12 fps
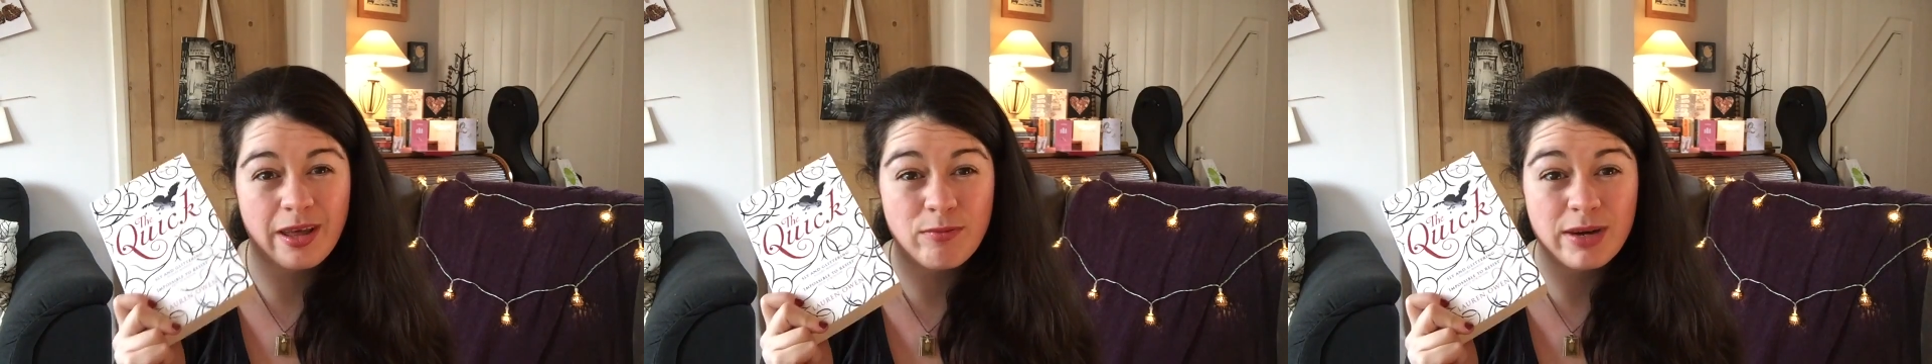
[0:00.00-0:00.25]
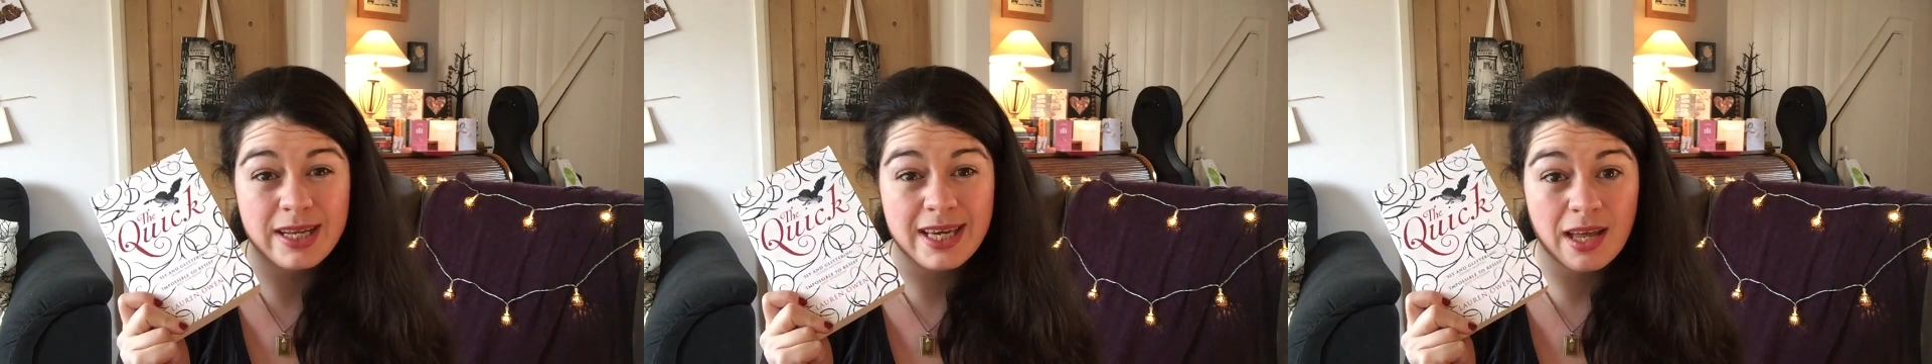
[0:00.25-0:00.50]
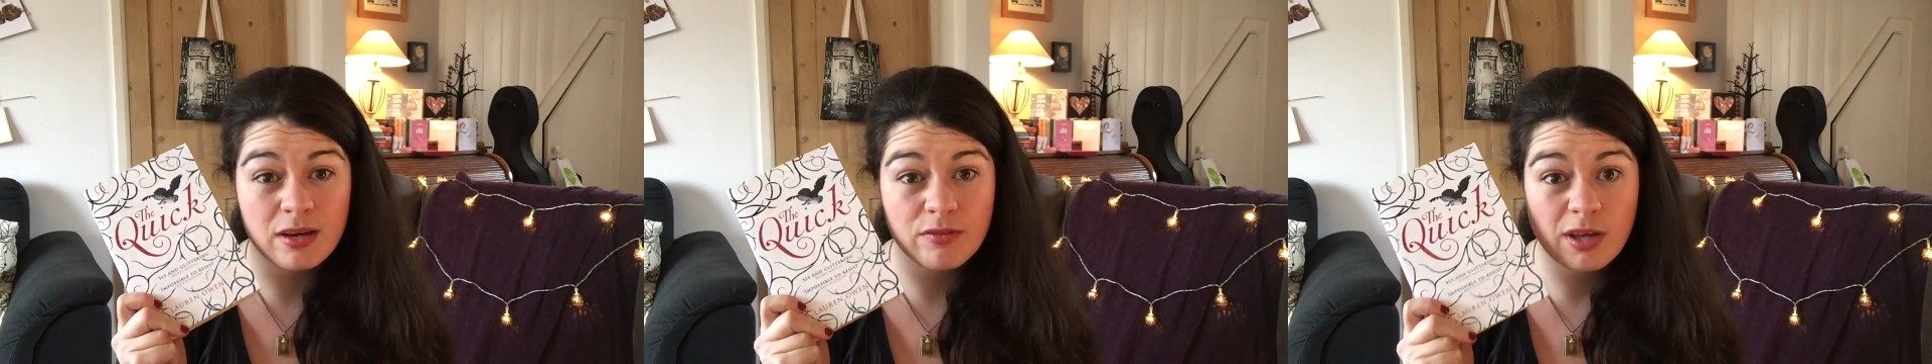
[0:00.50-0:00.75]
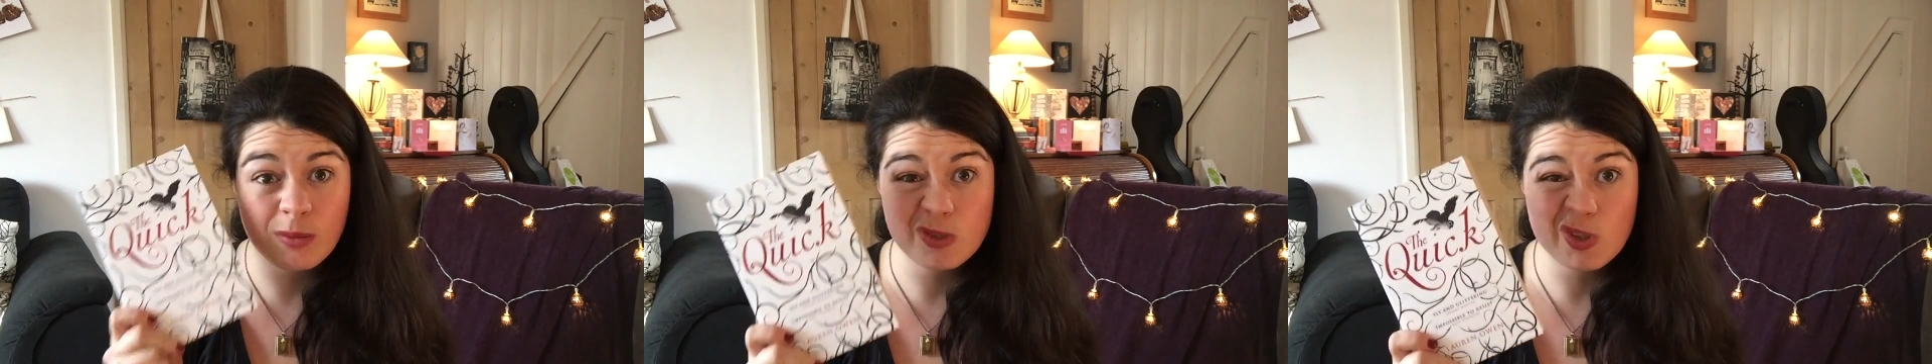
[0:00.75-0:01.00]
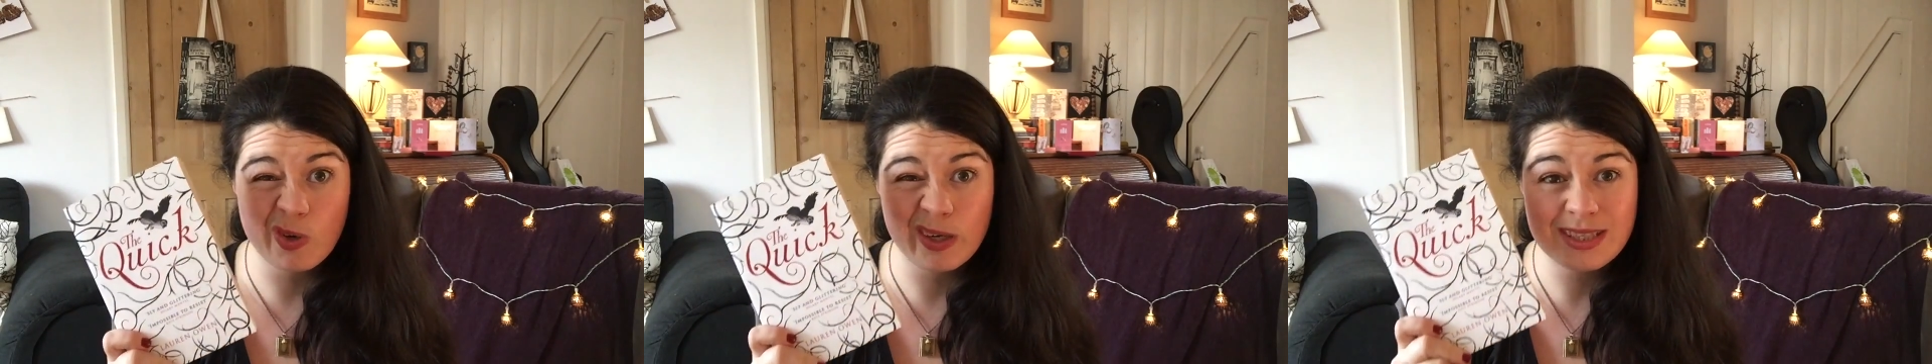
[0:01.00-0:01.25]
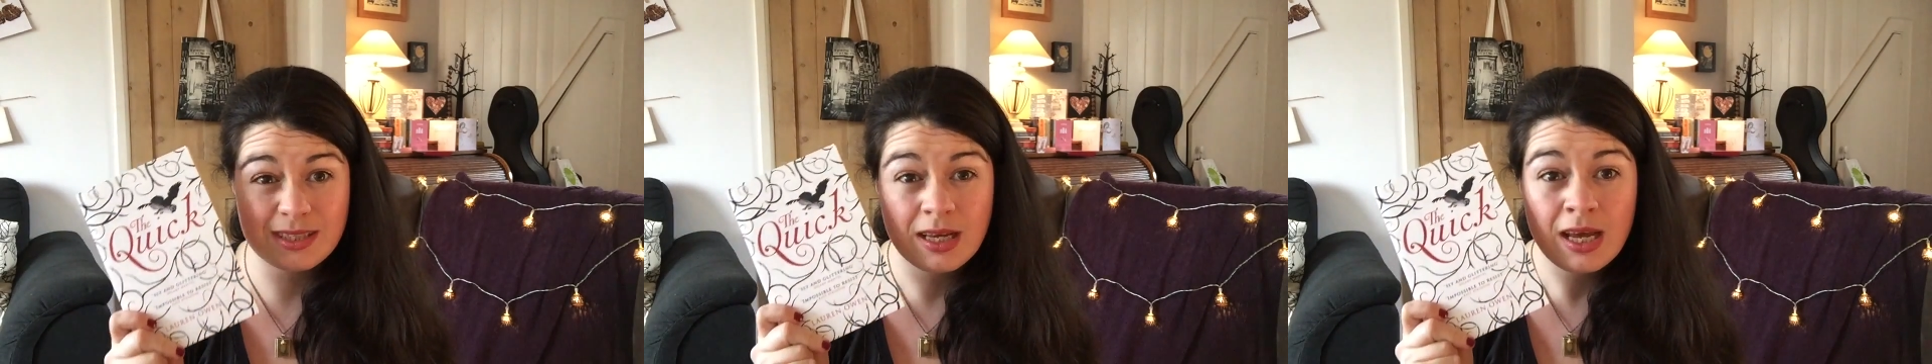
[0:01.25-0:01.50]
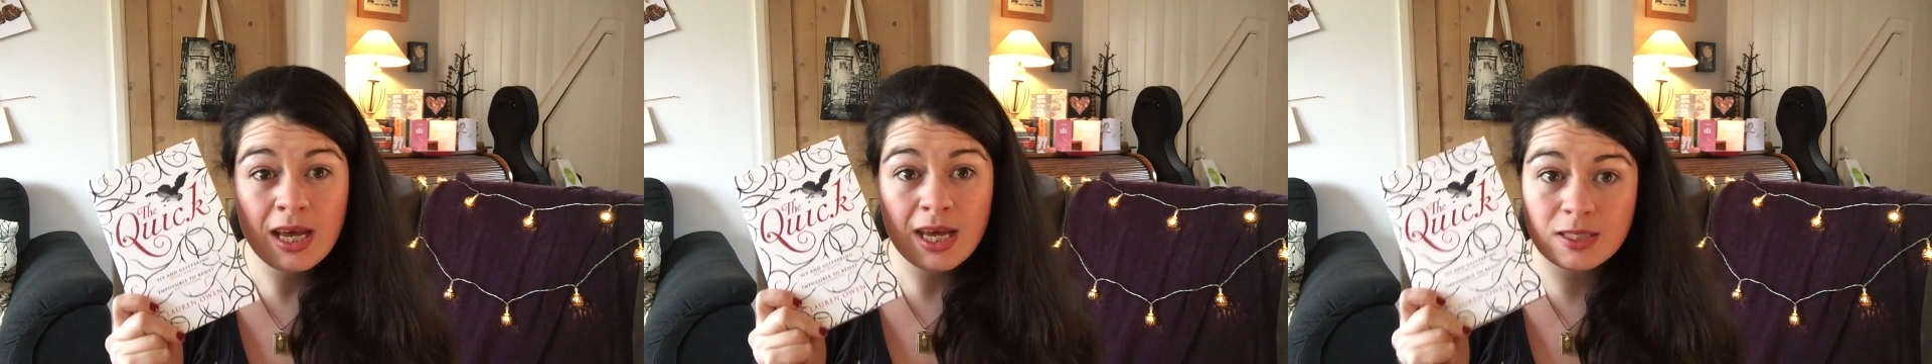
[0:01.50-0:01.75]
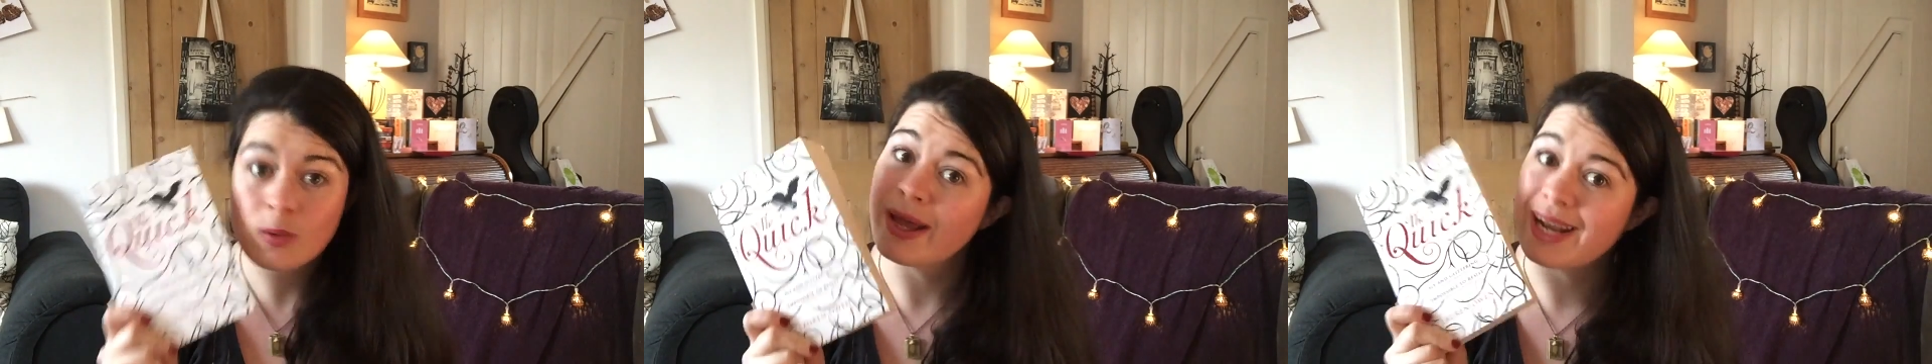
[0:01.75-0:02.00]
That really kind of comes through.
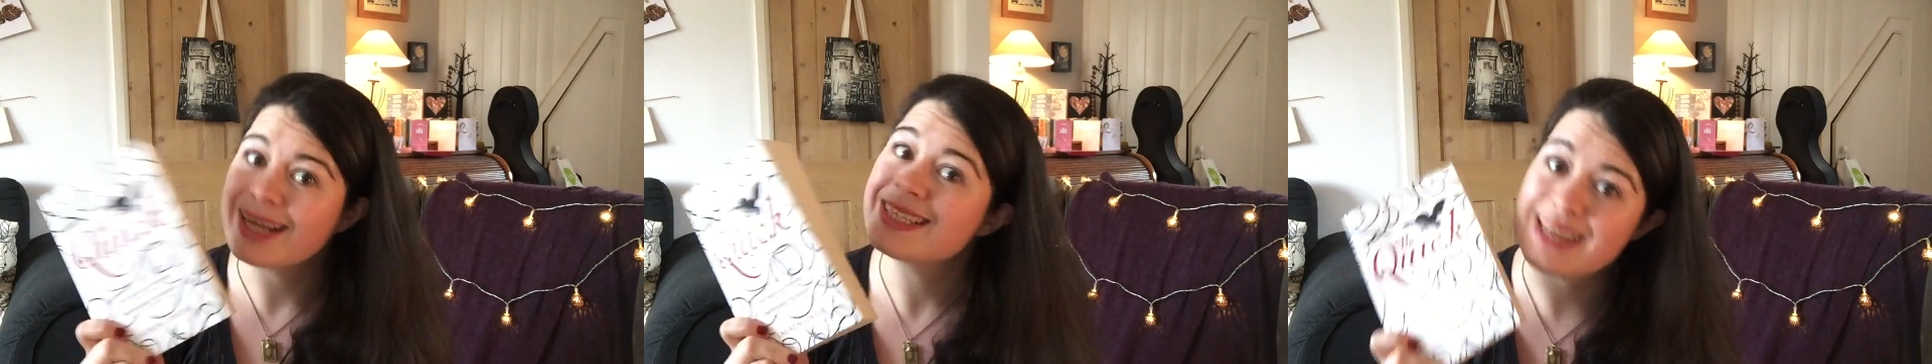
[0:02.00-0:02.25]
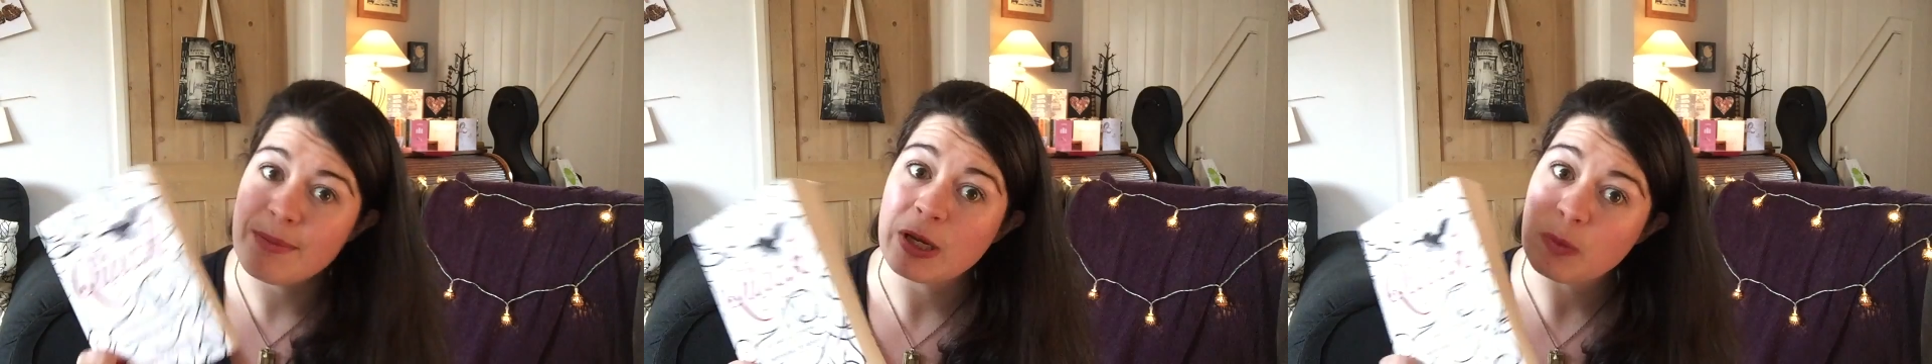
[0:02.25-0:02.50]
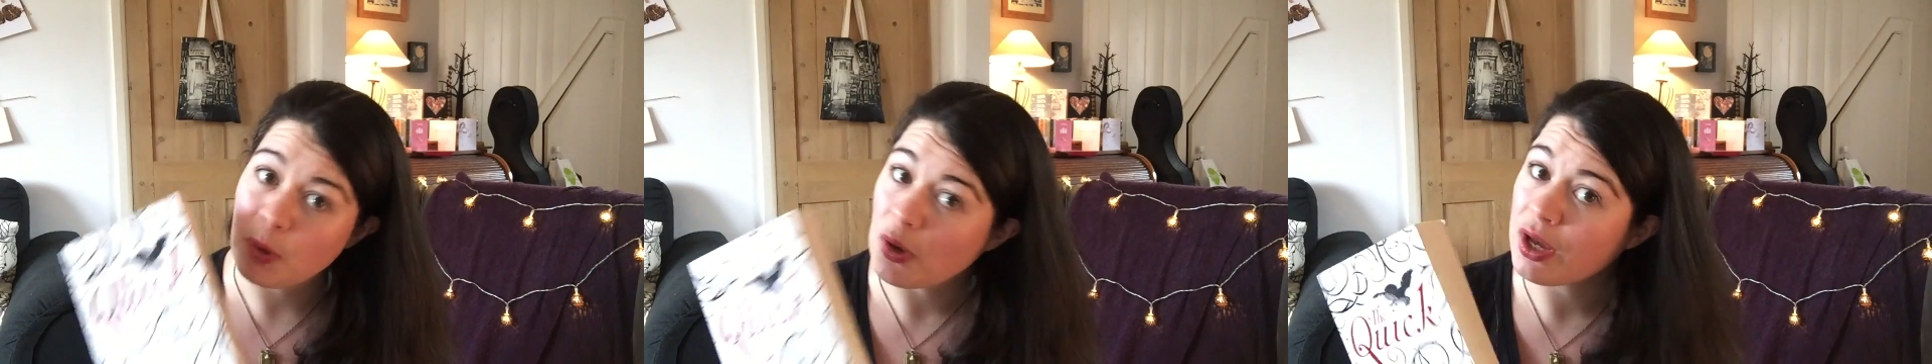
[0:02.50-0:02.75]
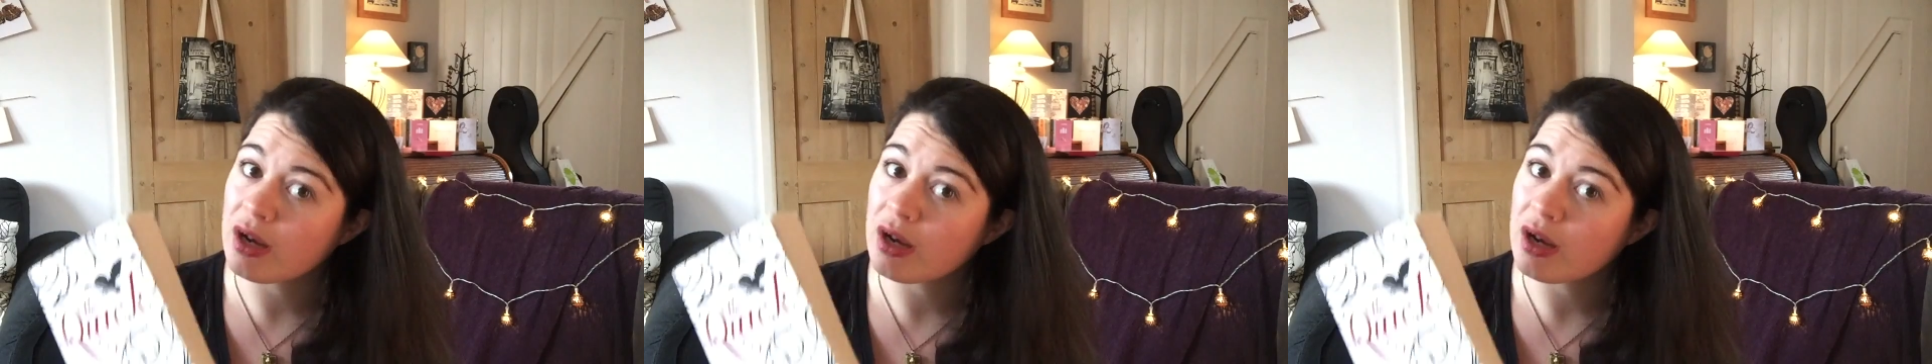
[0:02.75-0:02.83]
It's quite an academic book,